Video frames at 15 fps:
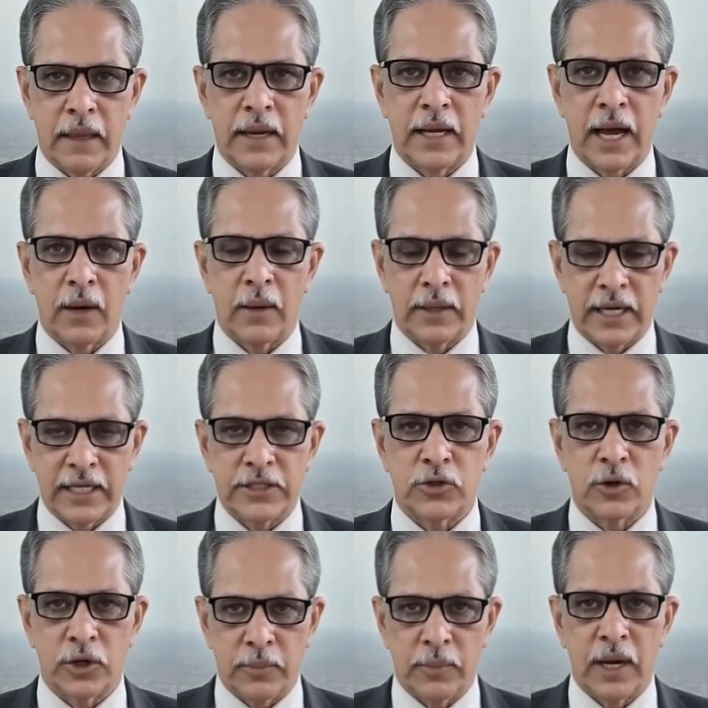Now, let's
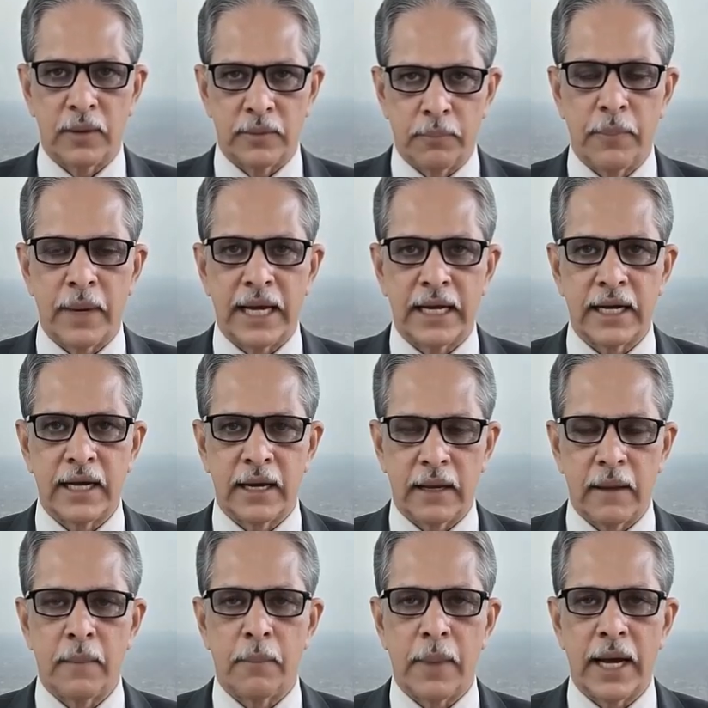talk about make.
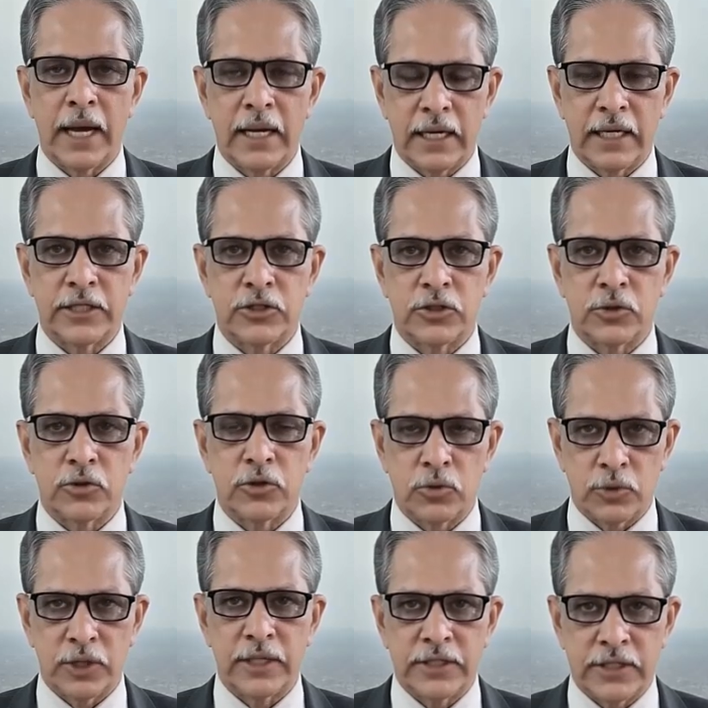Make is used
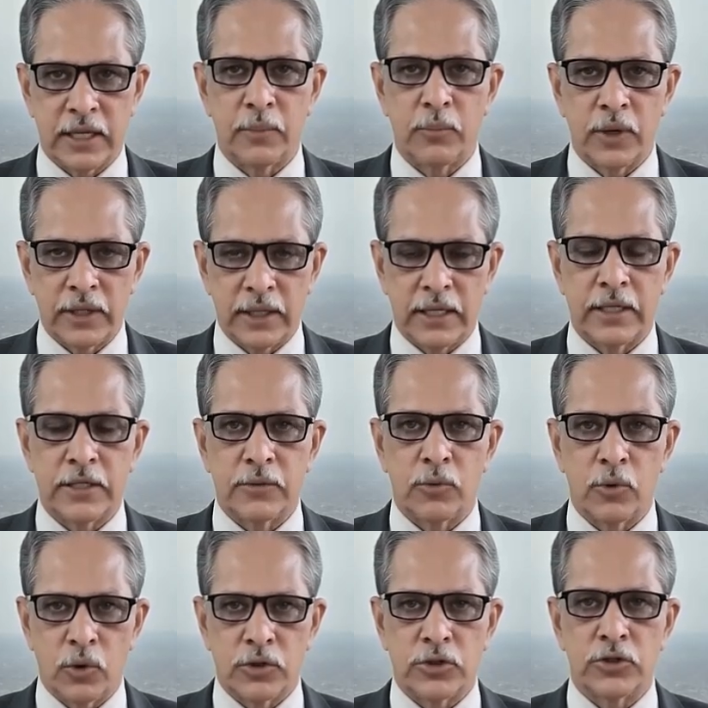when someone is
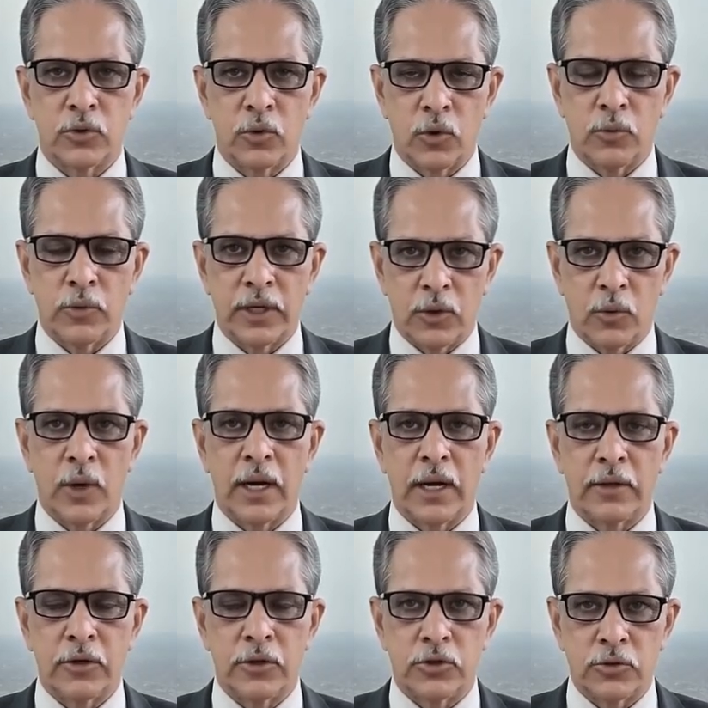forced or
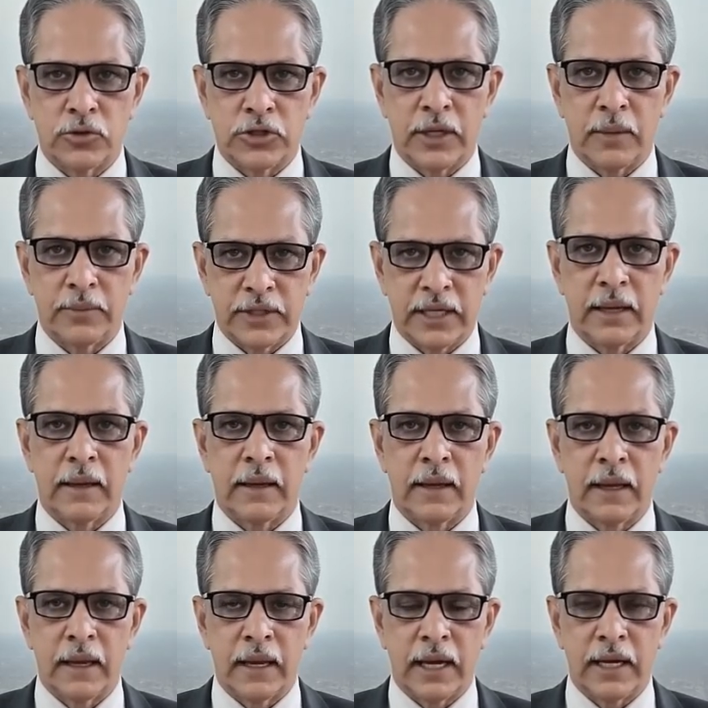required to do something.
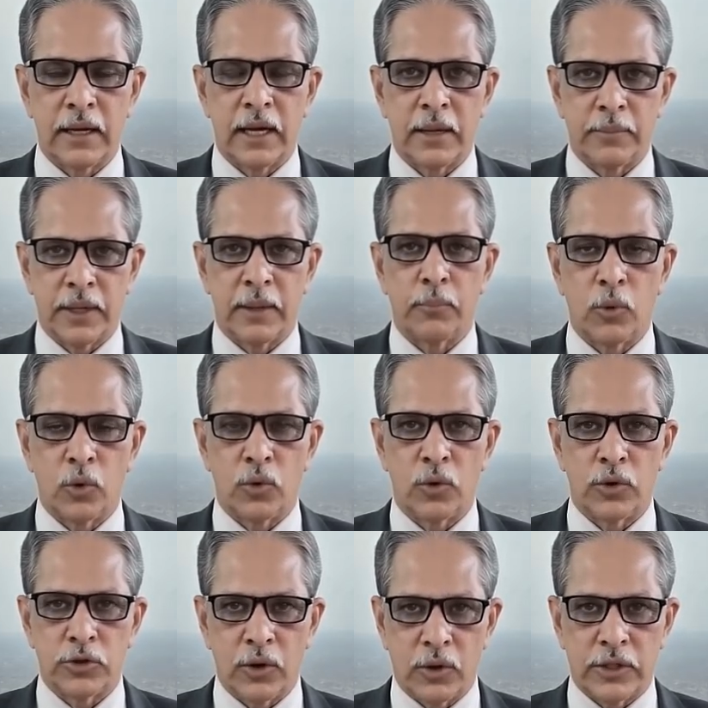It can be more
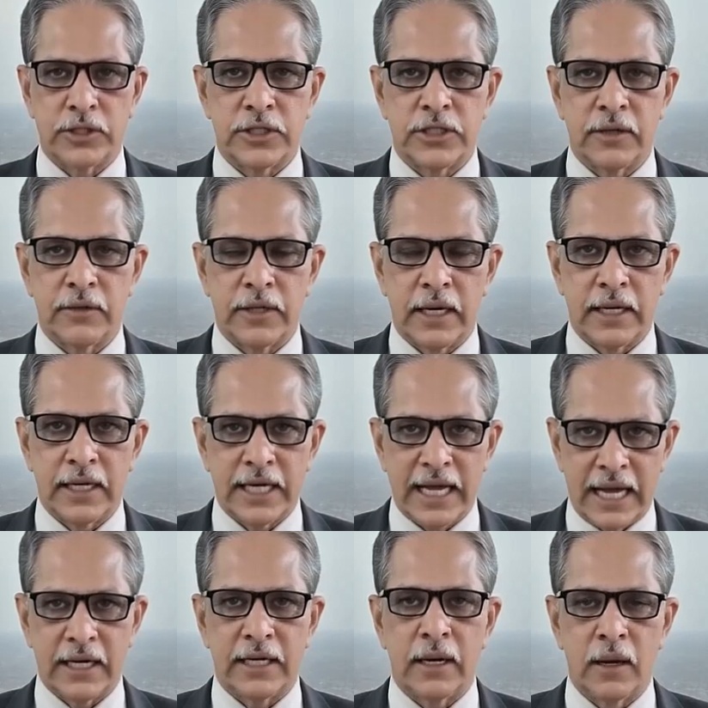authoritative than
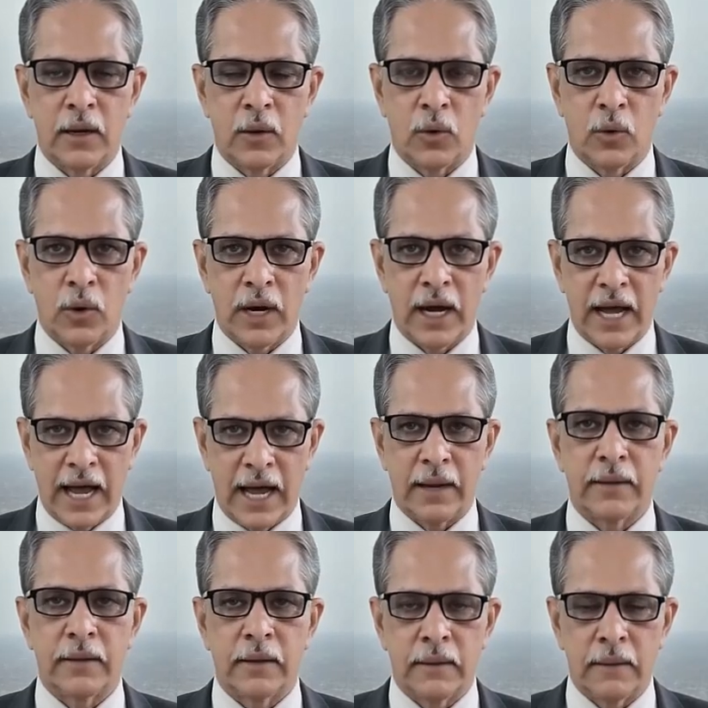get or
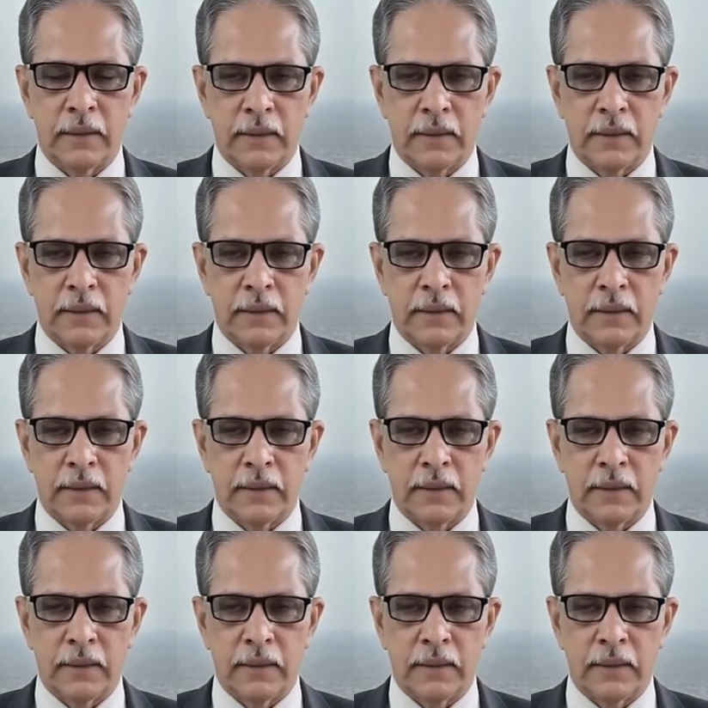have.